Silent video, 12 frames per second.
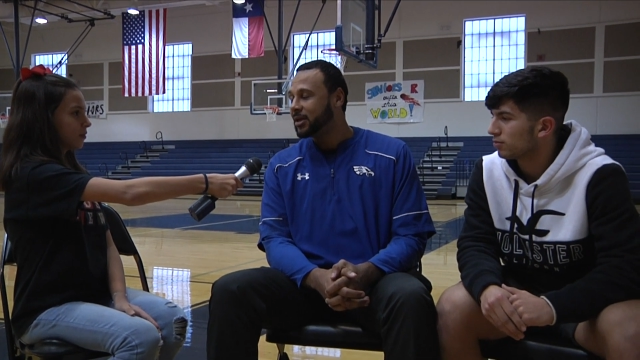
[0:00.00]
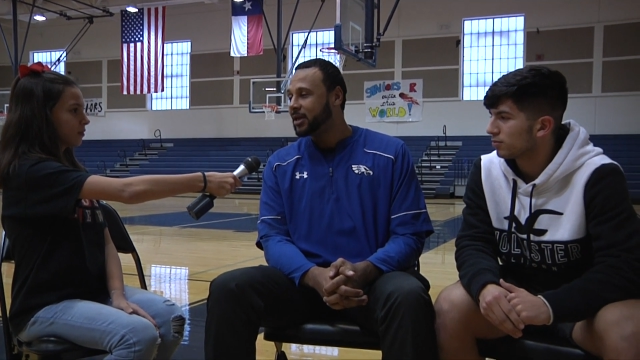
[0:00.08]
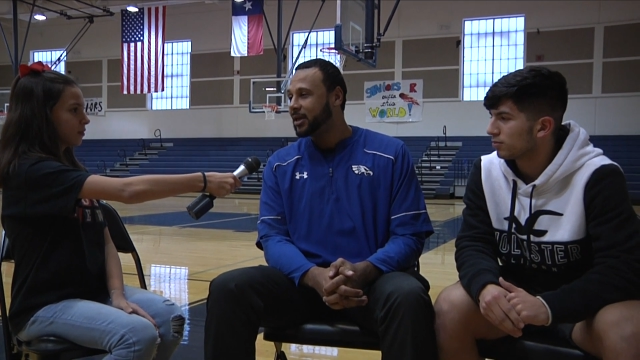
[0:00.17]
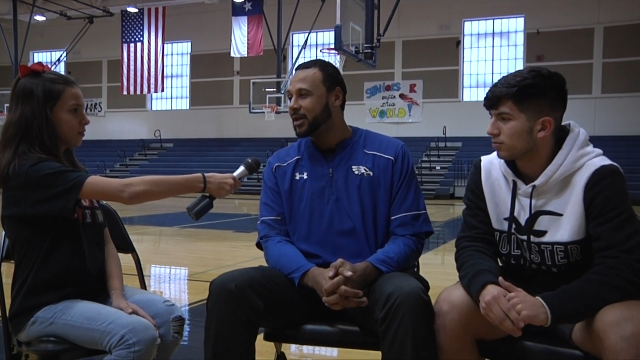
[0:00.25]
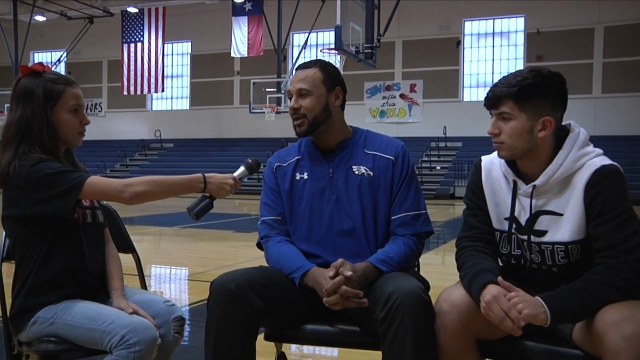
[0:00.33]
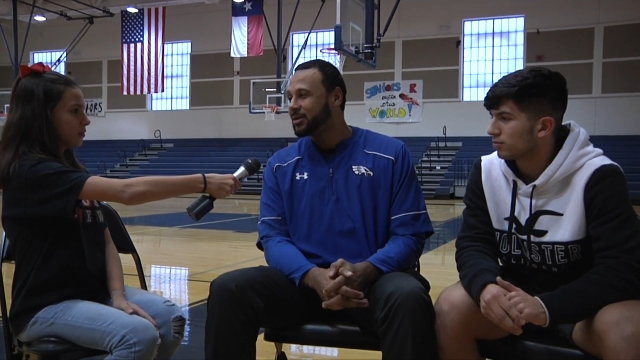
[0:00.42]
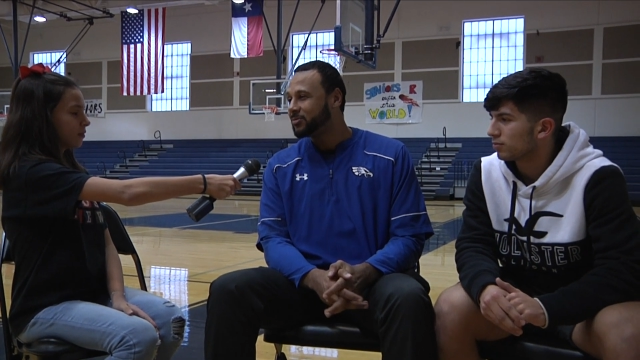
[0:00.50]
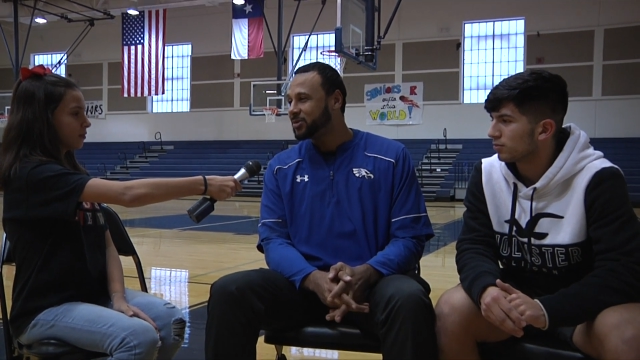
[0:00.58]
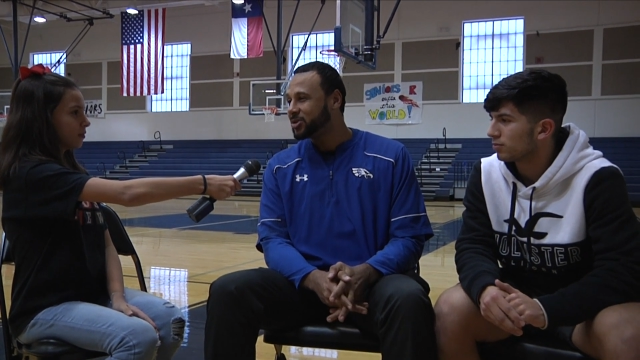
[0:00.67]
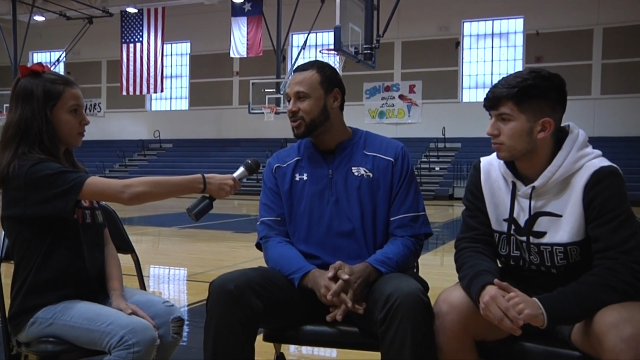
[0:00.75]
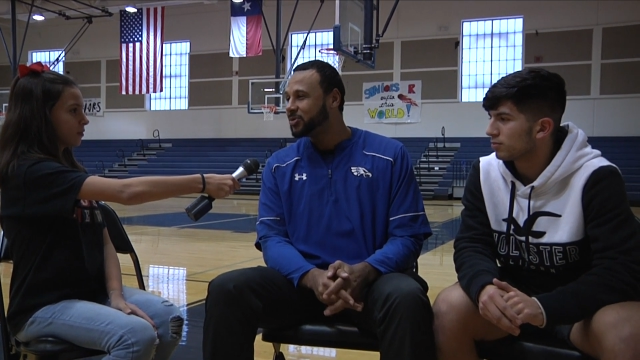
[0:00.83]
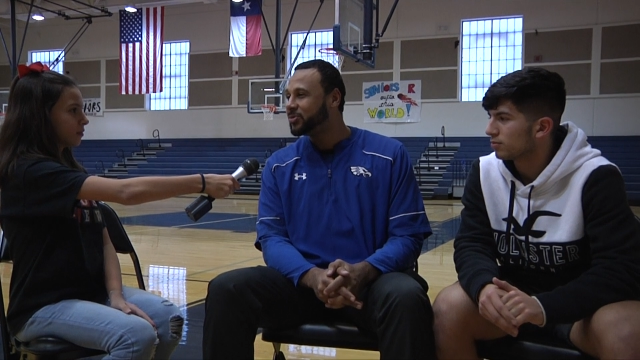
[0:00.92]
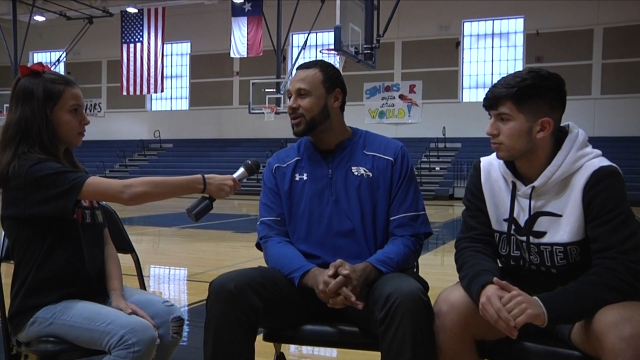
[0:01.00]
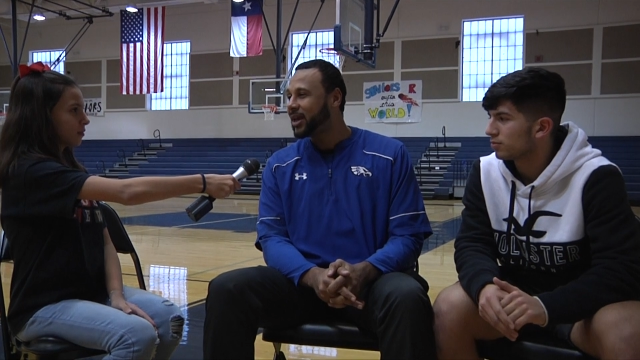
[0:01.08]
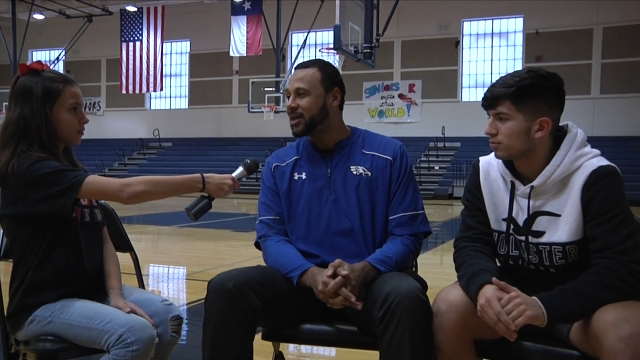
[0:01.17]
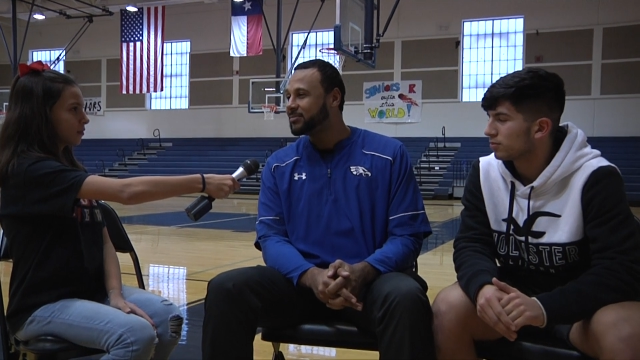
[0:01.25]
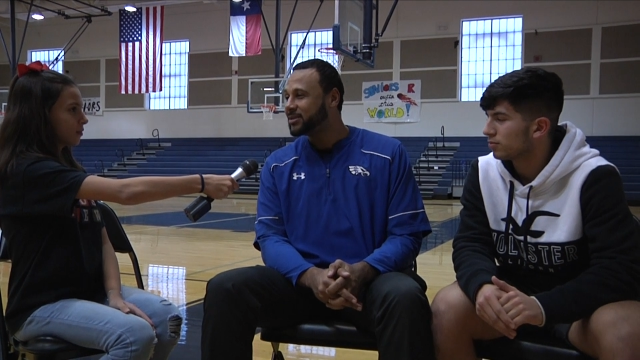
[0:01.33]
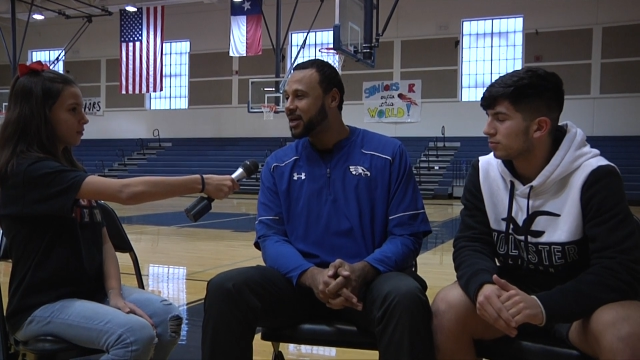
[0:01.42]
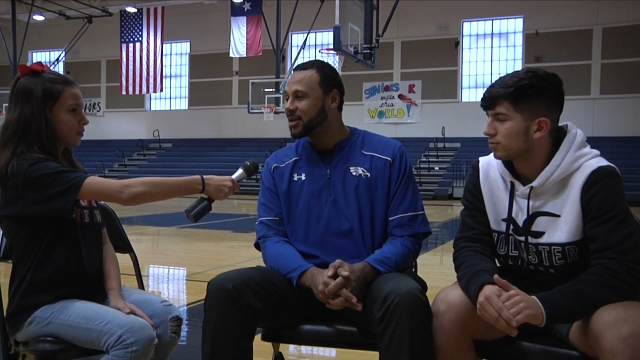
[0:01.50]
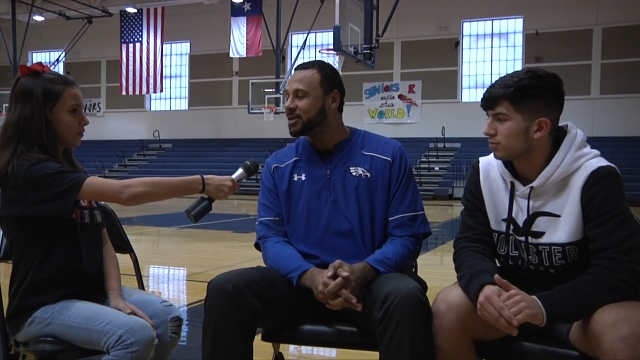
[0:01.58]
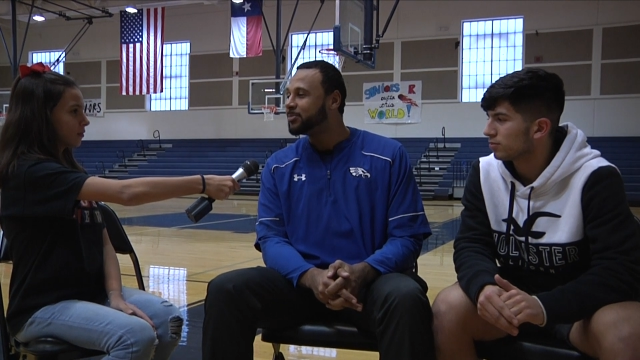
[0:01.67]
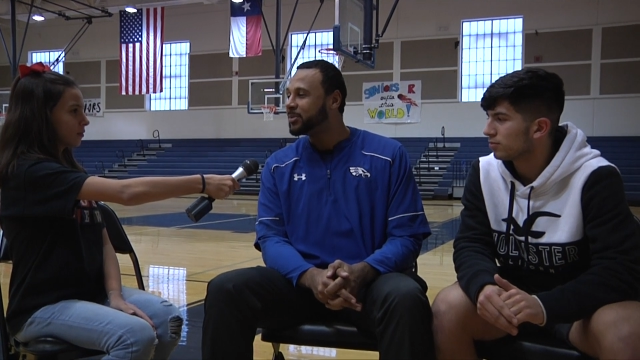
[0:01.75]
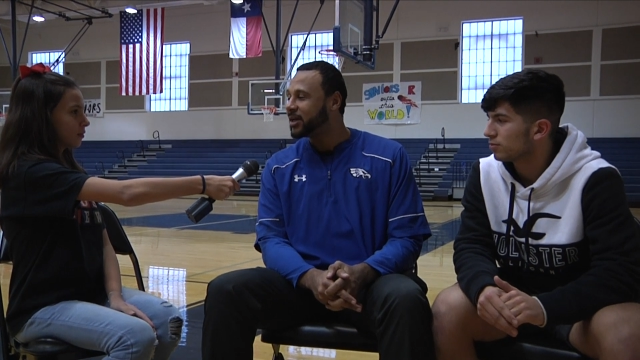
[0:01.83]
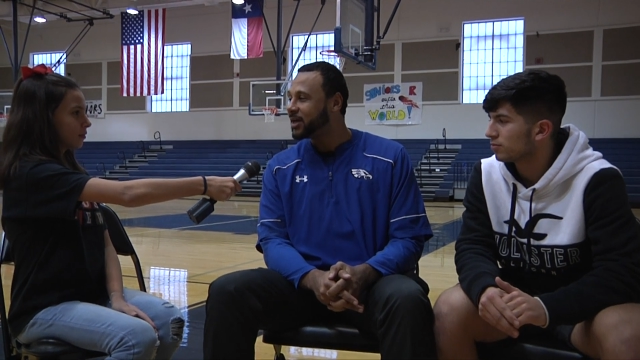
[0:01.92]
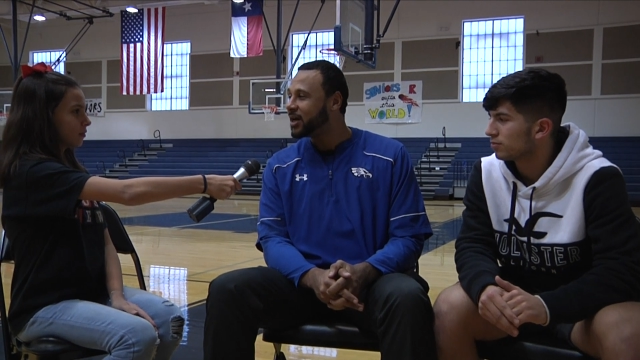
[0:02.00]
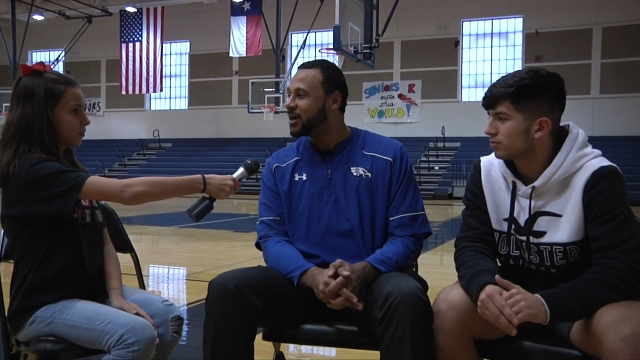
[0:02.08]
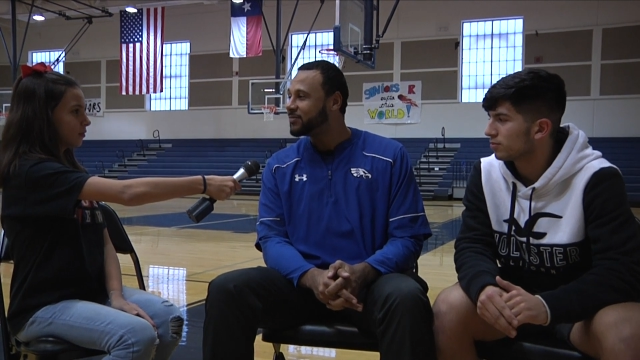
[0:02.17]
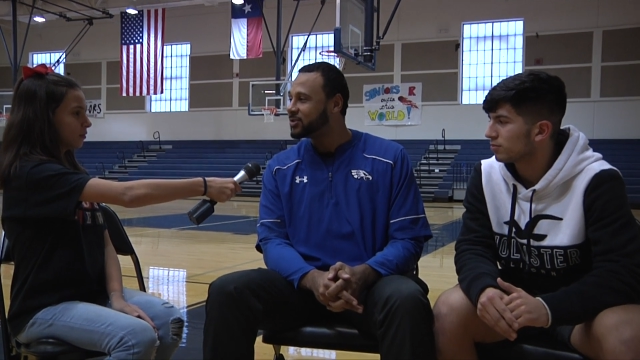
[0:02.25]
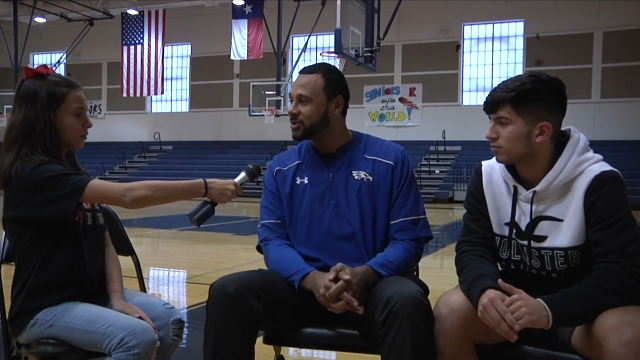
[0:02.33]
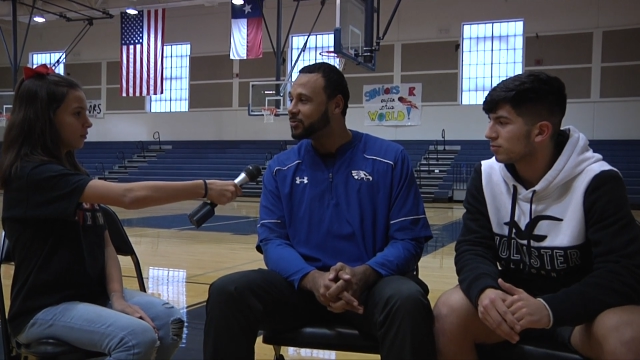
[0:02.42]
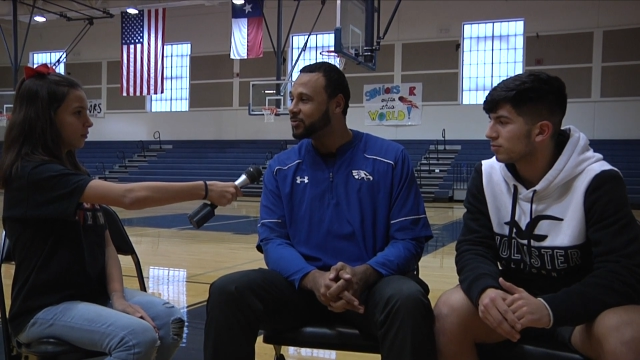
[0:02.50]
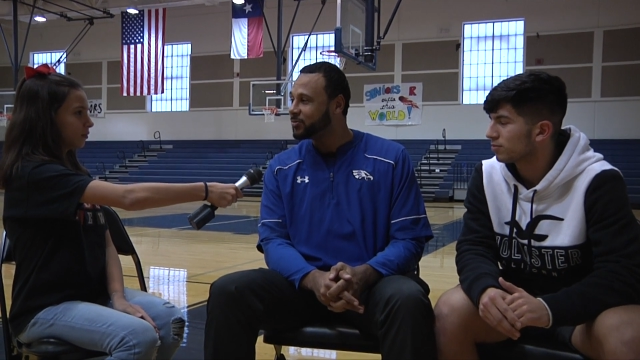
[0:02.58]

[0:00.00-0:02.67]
Speaker 1: And we're two games out of the playoffs, so we